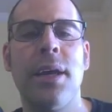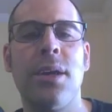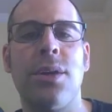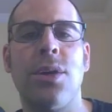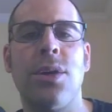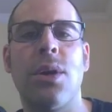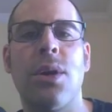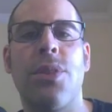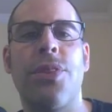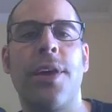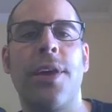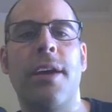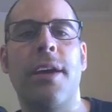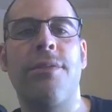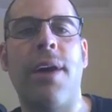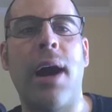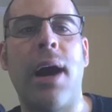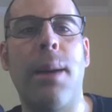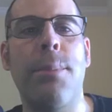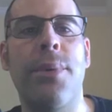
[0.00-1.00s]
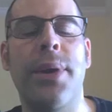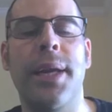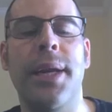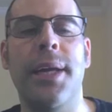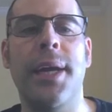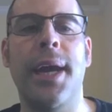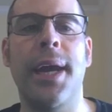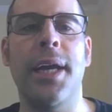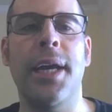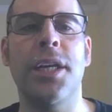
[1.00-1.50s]
You could think of operating
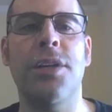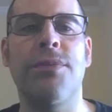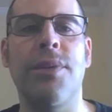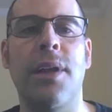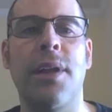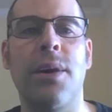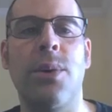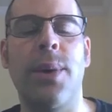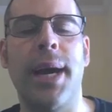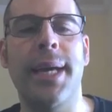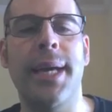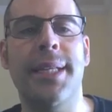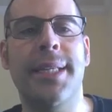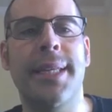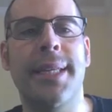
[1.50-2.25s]
cash flow as